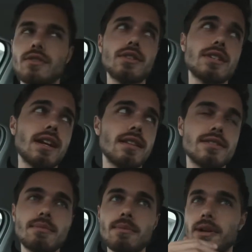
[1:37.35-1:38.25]
just got out of the
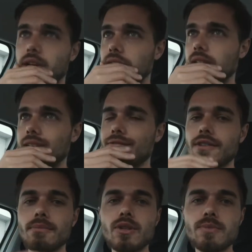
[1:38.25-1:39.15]
supermarket, and for the
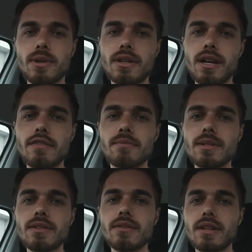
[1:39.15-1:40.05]
most part, I've been
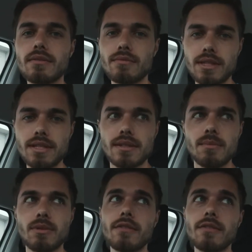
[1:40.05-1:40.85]
doing it really simple.